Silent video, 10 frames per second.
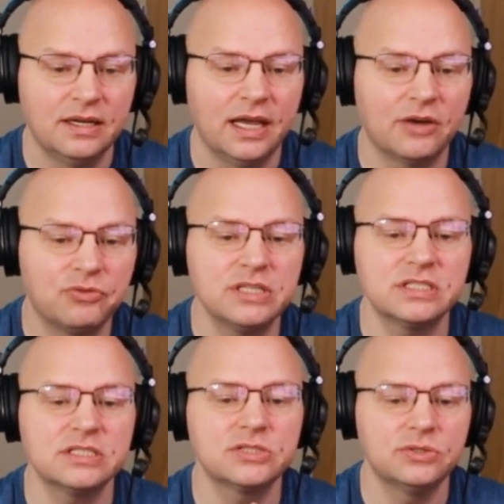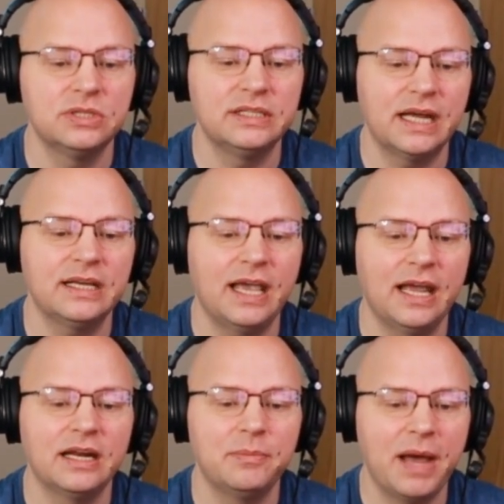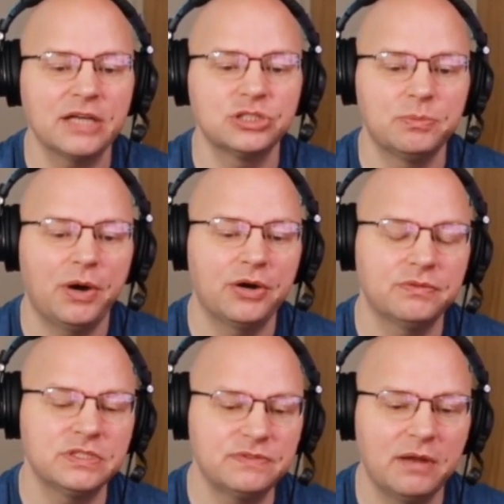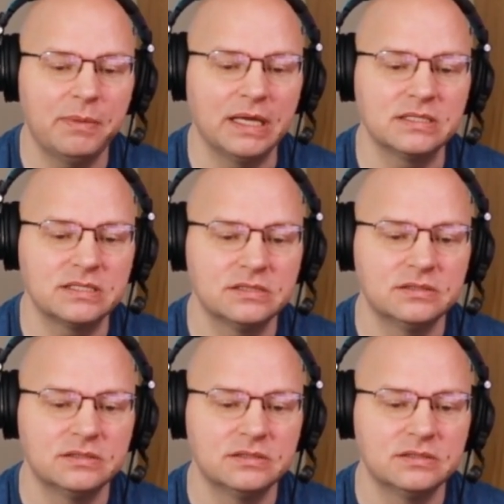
it risks excluding a dedicated and passionate part of its fan base.